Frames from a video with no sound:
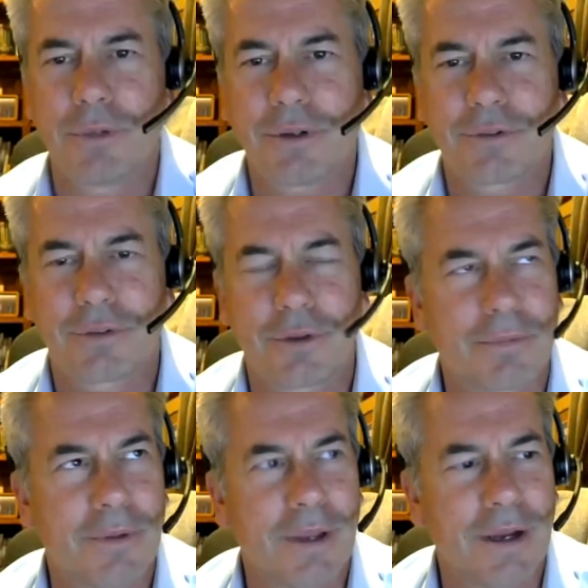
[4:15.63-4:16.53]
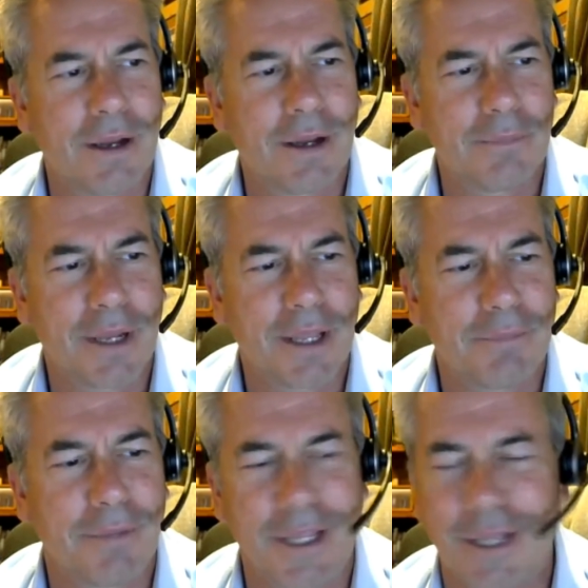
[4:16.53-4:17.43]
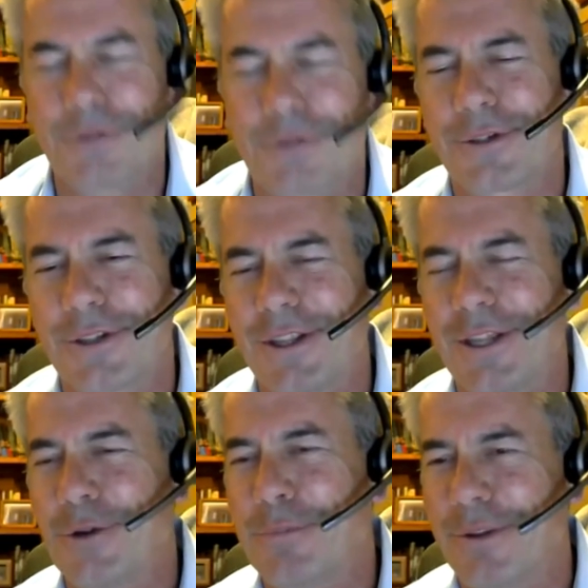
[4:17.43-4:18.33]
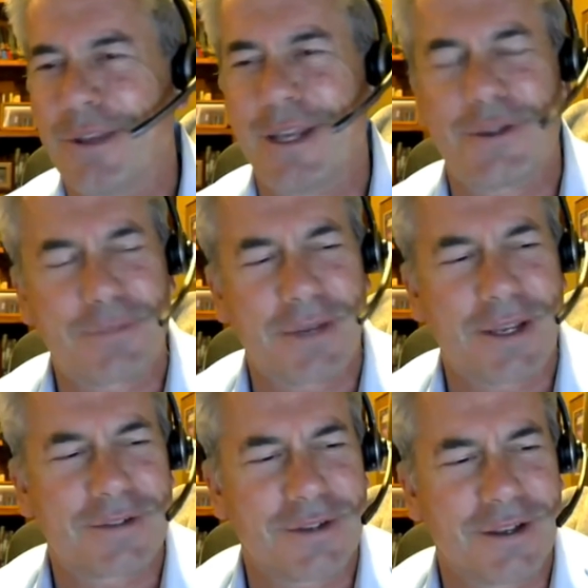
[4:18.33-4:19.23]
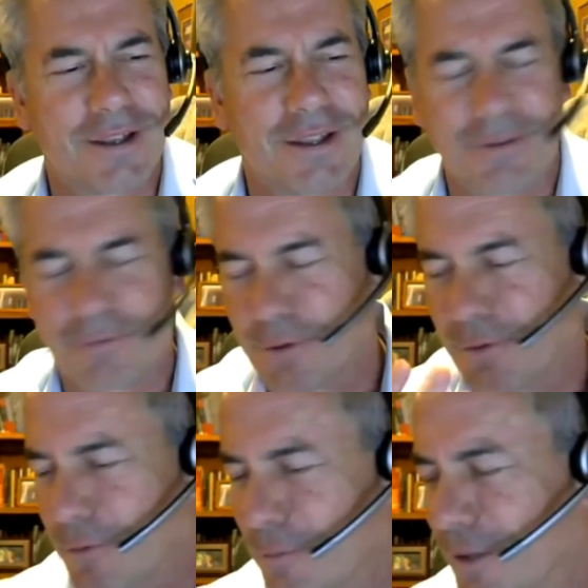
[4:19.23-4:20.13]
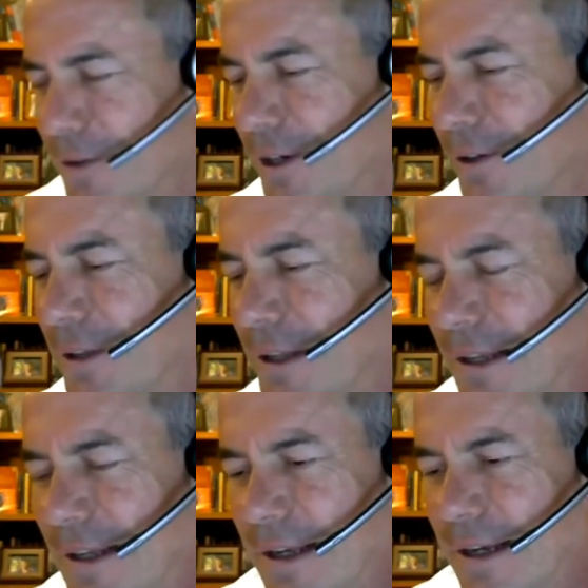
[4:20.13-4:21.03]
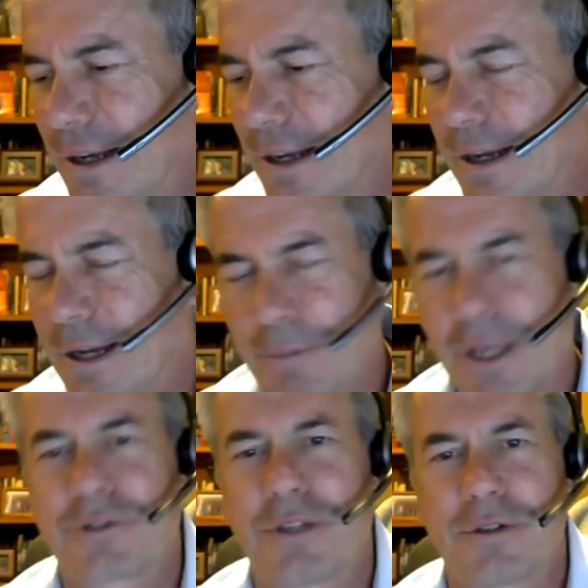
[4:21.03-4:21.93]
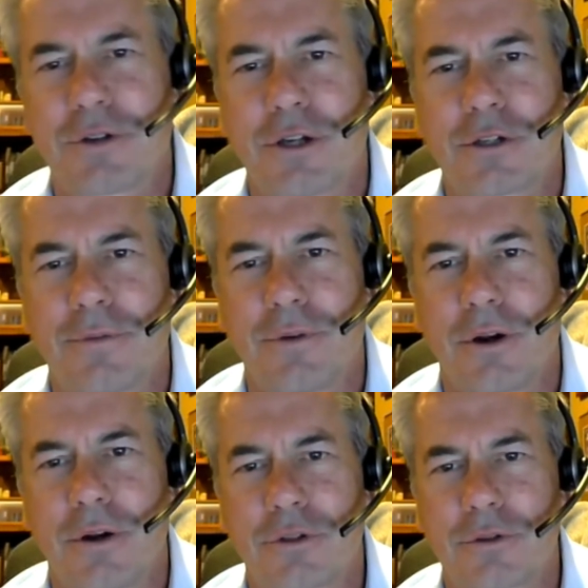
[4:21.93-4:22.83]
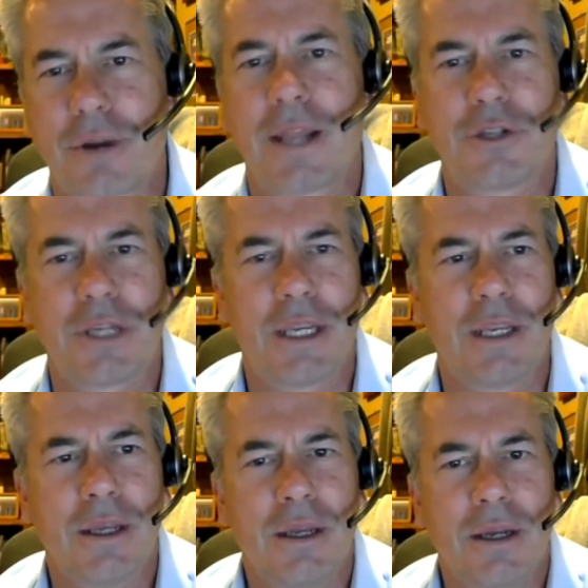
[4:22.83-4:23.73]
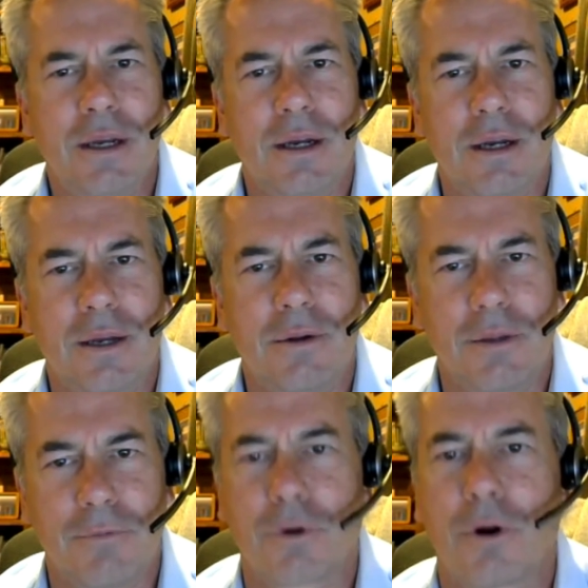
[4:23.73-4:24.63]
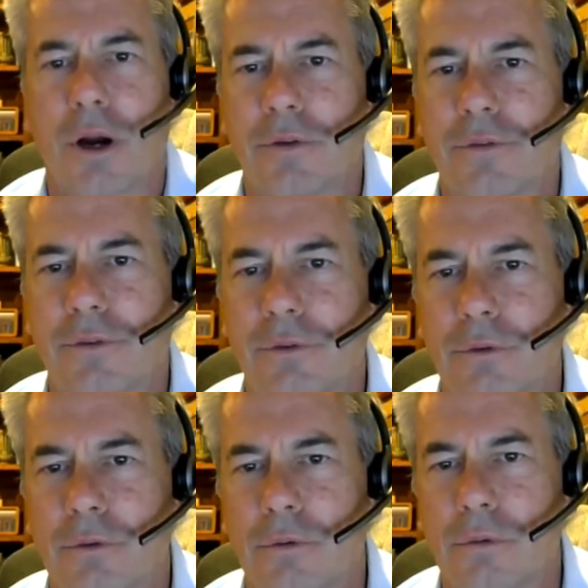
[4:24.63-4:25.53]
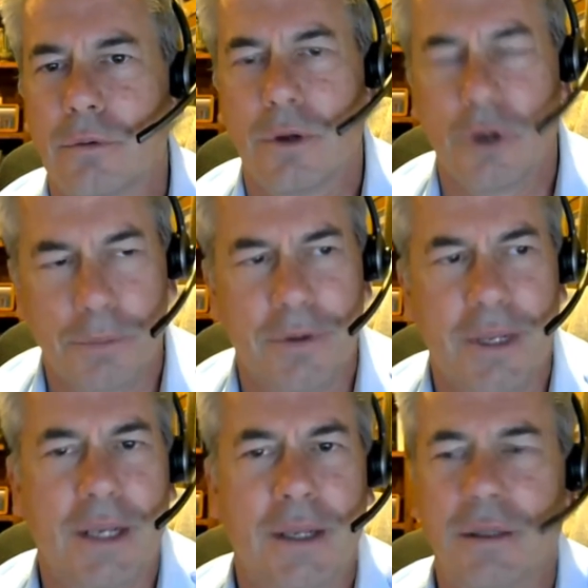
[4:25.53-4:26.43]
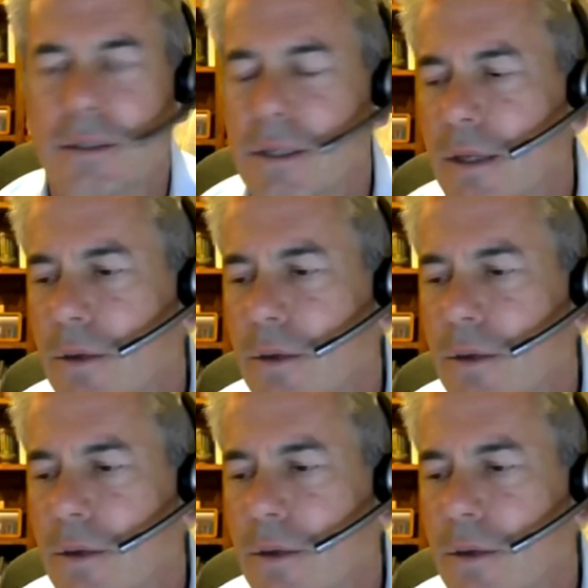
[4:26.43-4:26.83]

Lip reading: Bloomberg. So my interest in the open data space from my title, I'm actually in charge of our strategy in regards to open data.